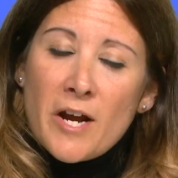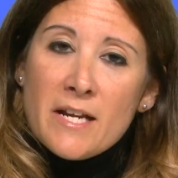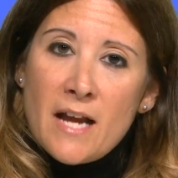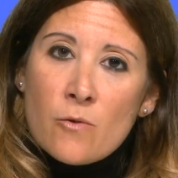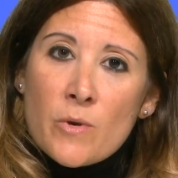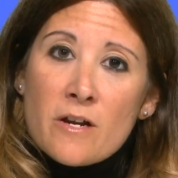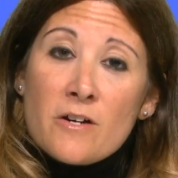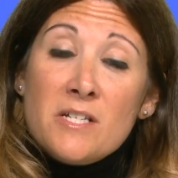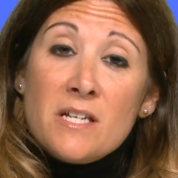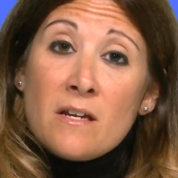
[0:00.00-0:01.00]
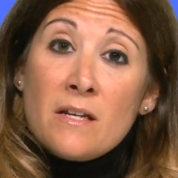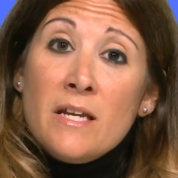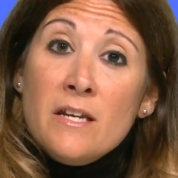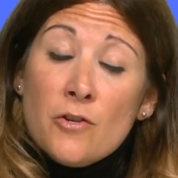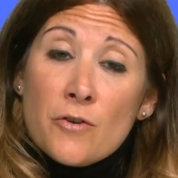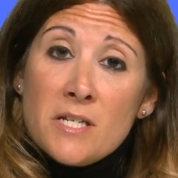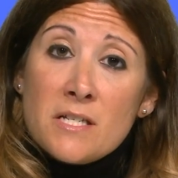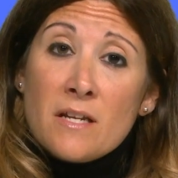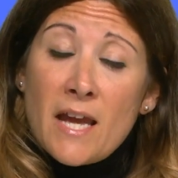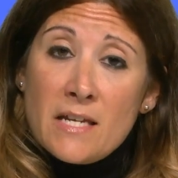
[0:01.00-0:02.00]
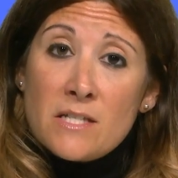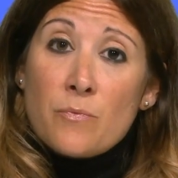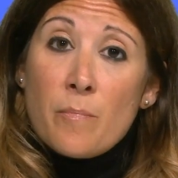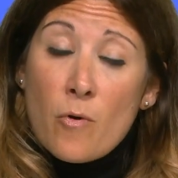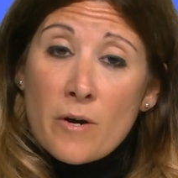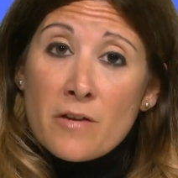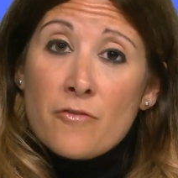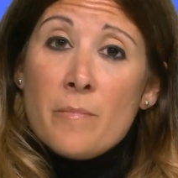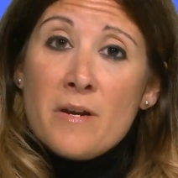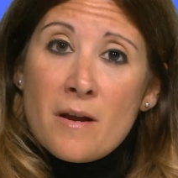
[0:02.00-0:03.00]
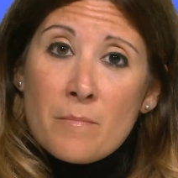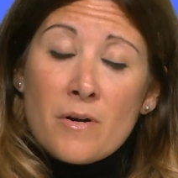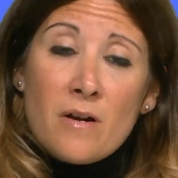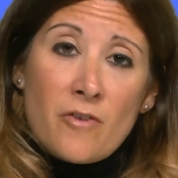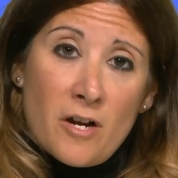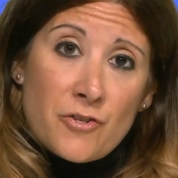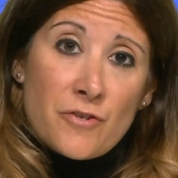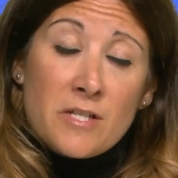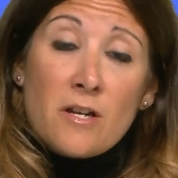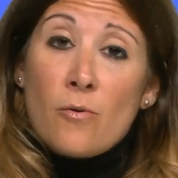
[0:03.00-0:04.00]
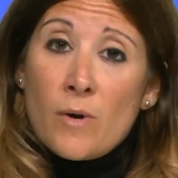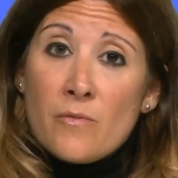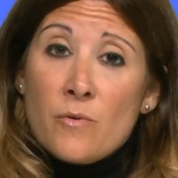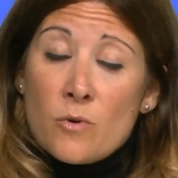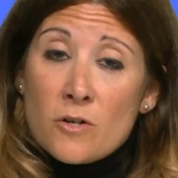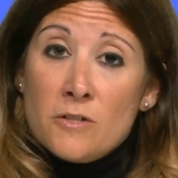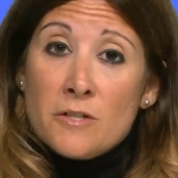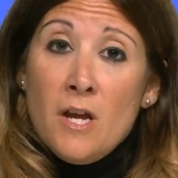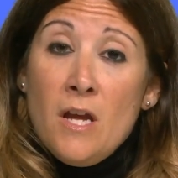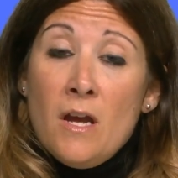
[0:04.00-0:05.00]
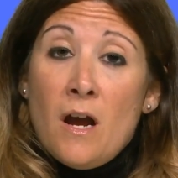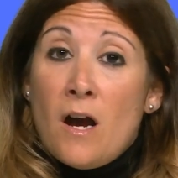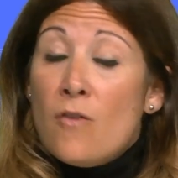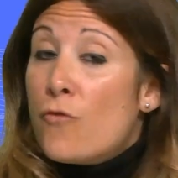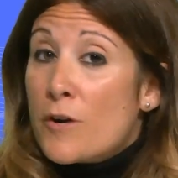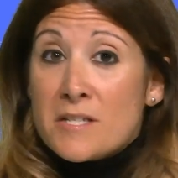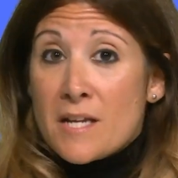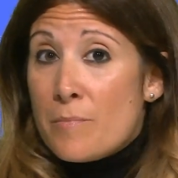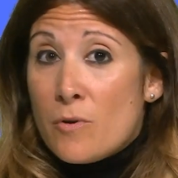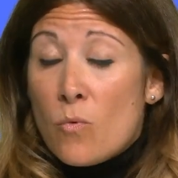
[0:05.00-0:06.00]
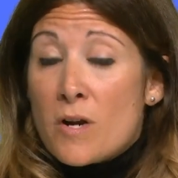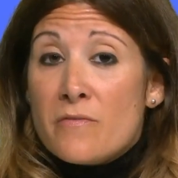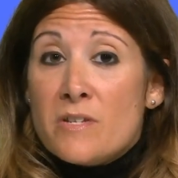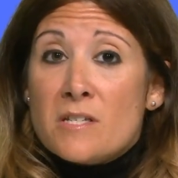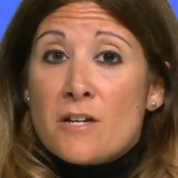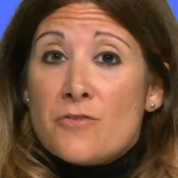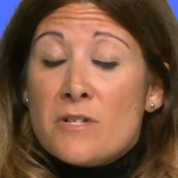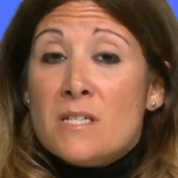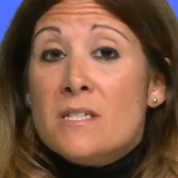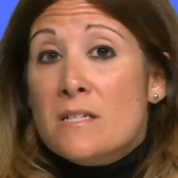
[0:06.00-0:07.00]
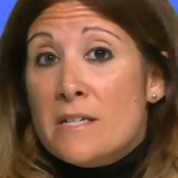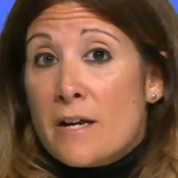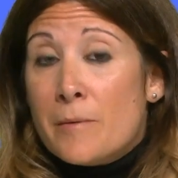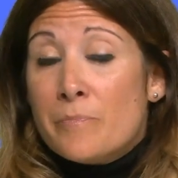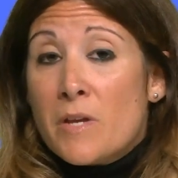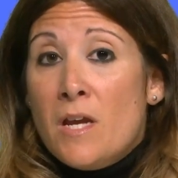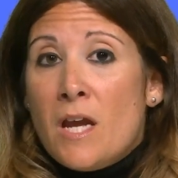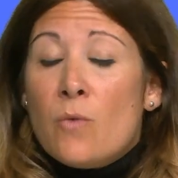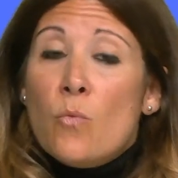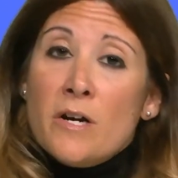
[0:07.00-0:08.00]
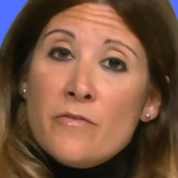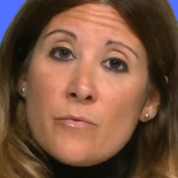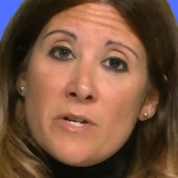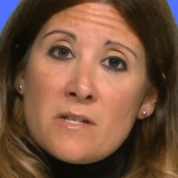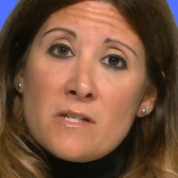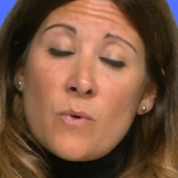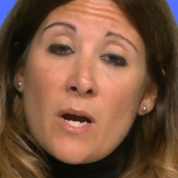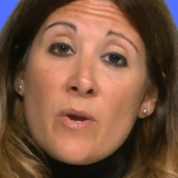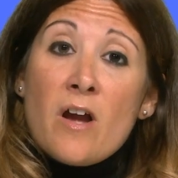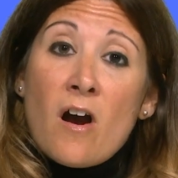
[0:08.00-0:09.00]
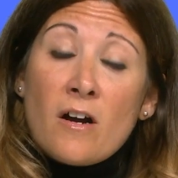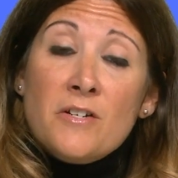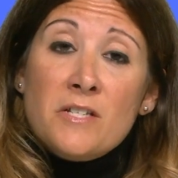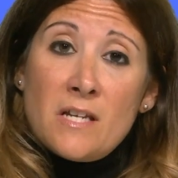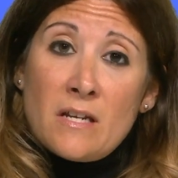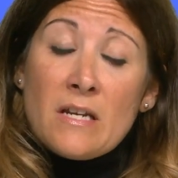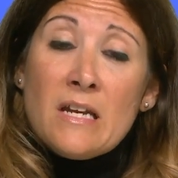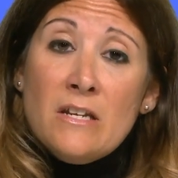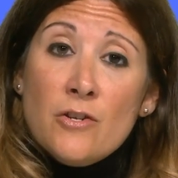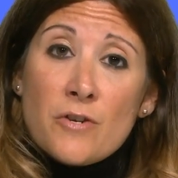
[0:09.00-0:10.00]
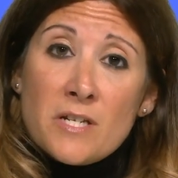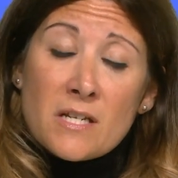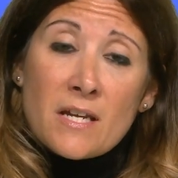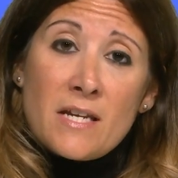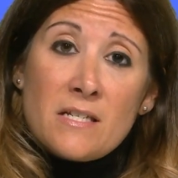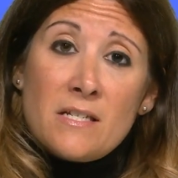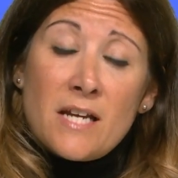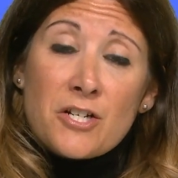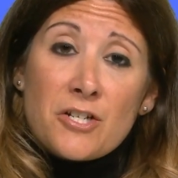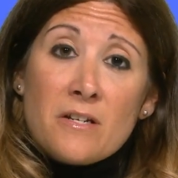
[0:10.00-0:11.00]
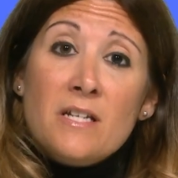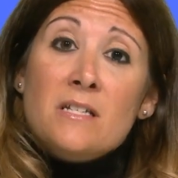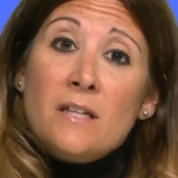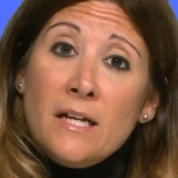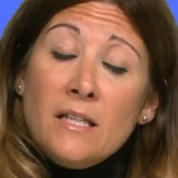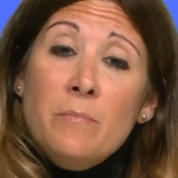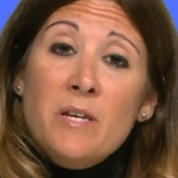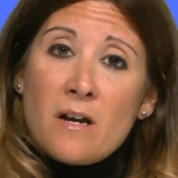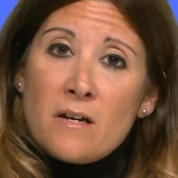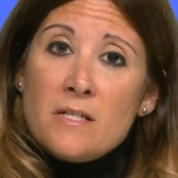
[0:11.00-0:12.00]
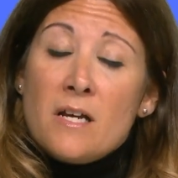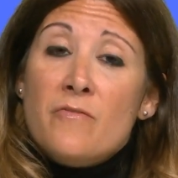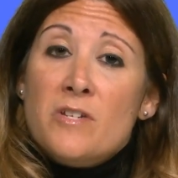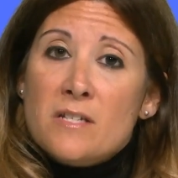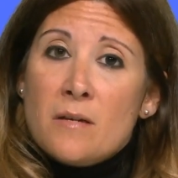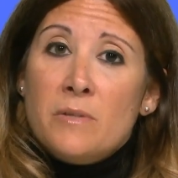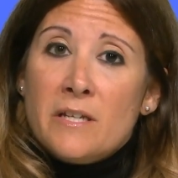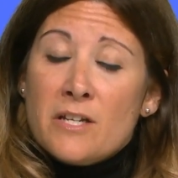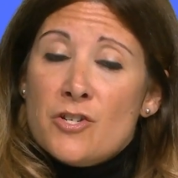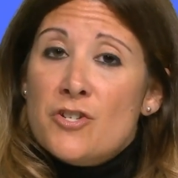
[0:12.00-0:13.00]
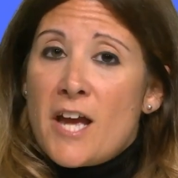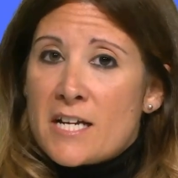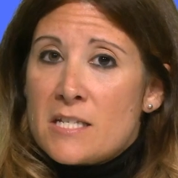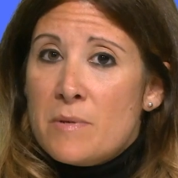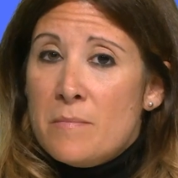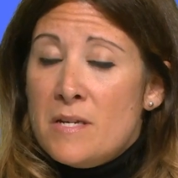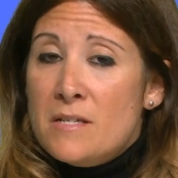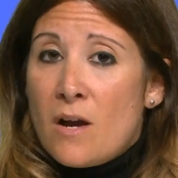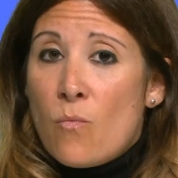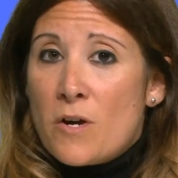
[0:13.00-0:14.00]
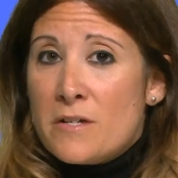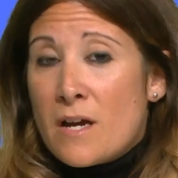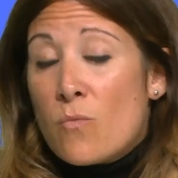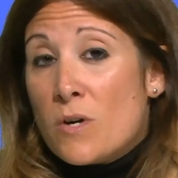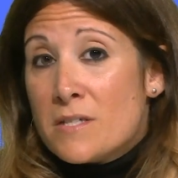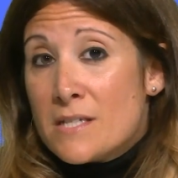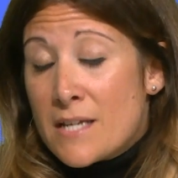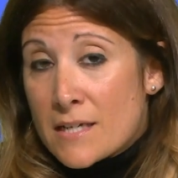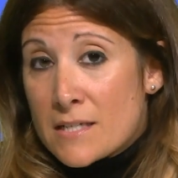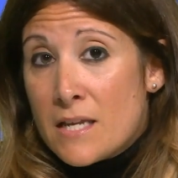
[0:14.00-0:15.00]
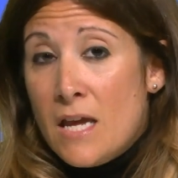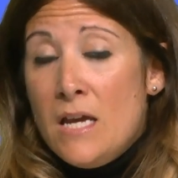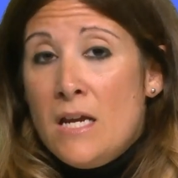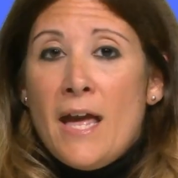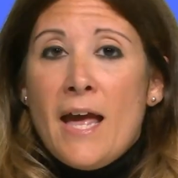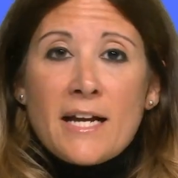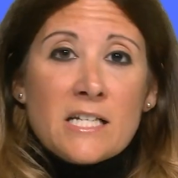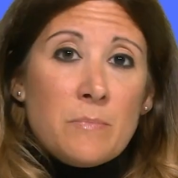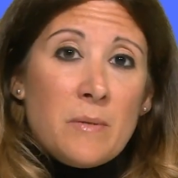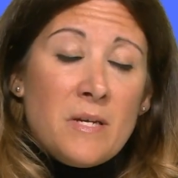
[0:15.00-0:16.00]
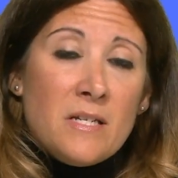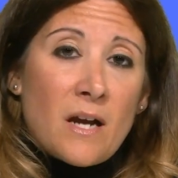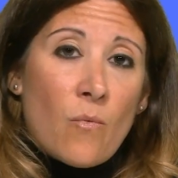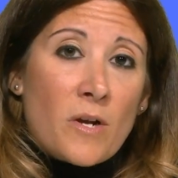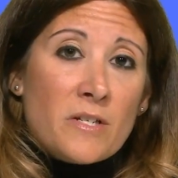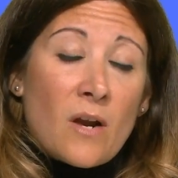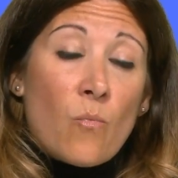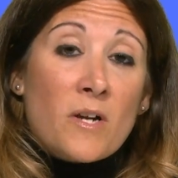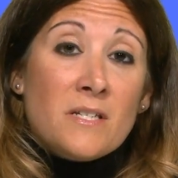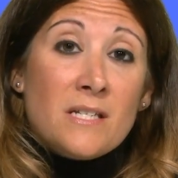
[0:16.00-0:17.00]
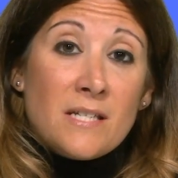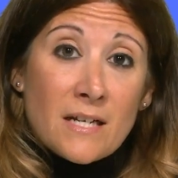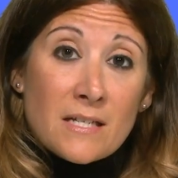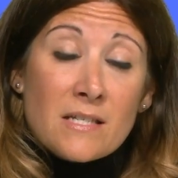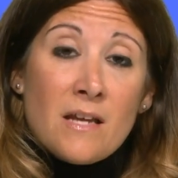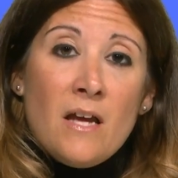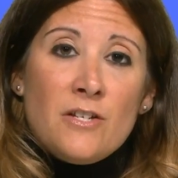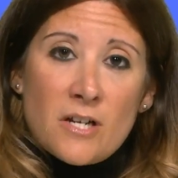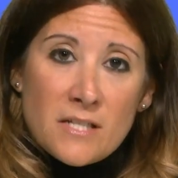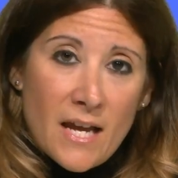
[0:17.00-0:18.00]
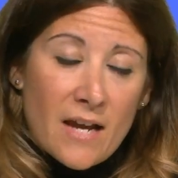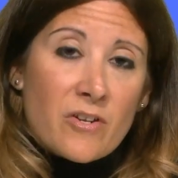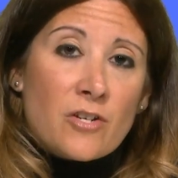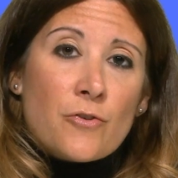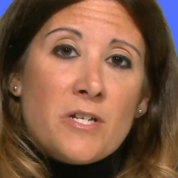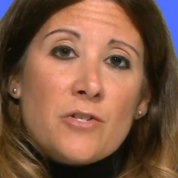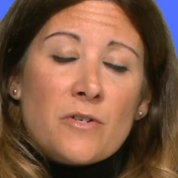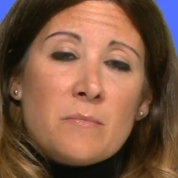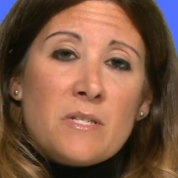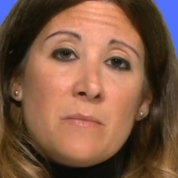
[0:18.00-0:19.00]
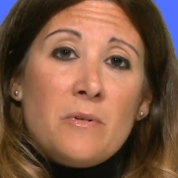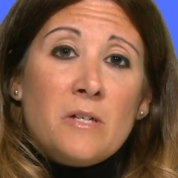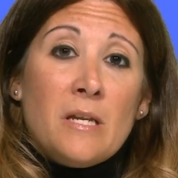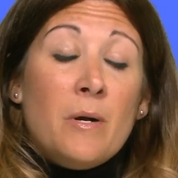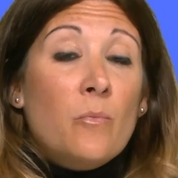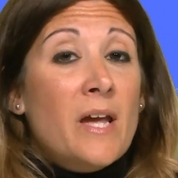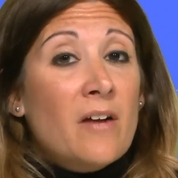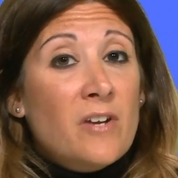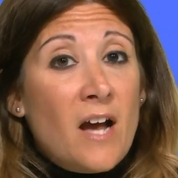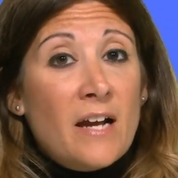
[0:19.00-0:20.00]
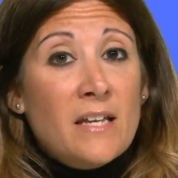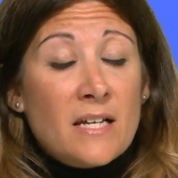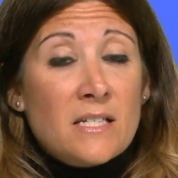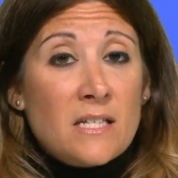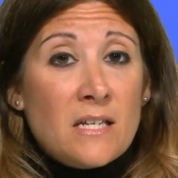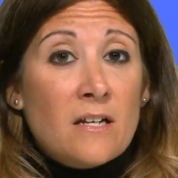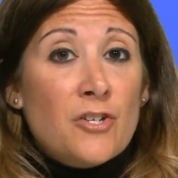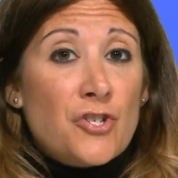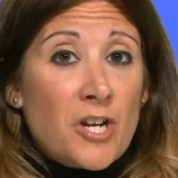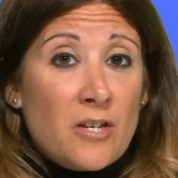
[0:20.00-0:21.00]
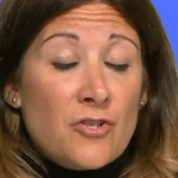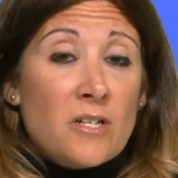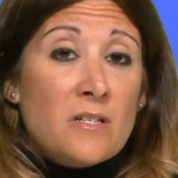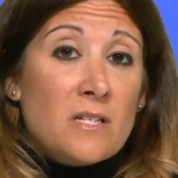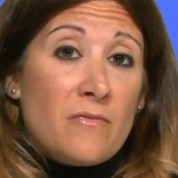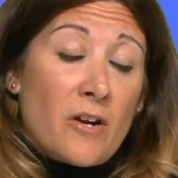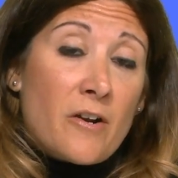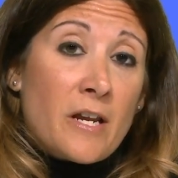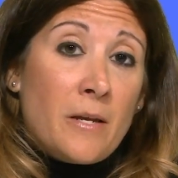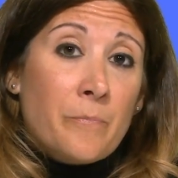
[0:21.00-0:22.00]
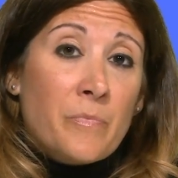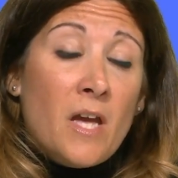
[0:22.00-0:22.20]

Right now, we are seeing an increase in case reporting from a number of countries around the world. Uh, for example, one of these countries is India. And one of the reasons why we are seeing an increase in case detection is likely because of the sublineage X B B dot one dot sixteen. X B B dot one dot sixteen does have increased transmissibility, but we have not yet seen a change in severity.